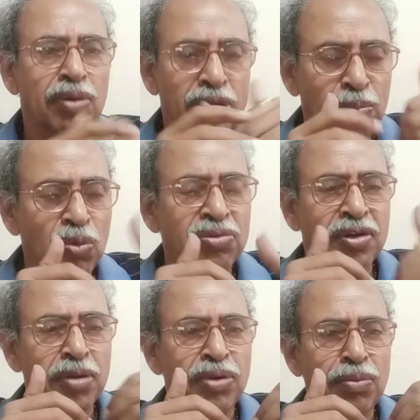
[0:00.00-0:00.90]
The Bohr's
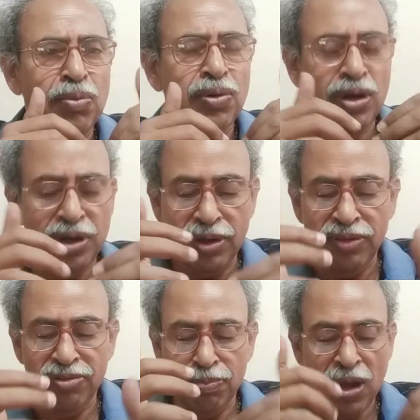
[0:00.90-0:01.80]
atomic model and
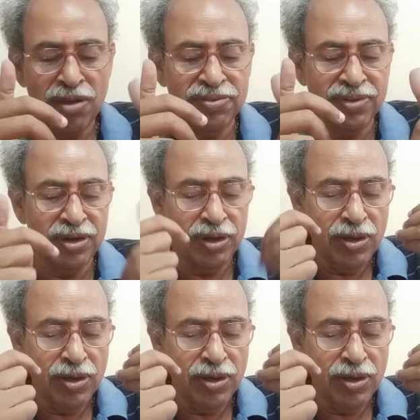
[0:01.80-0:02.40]
this Planck's and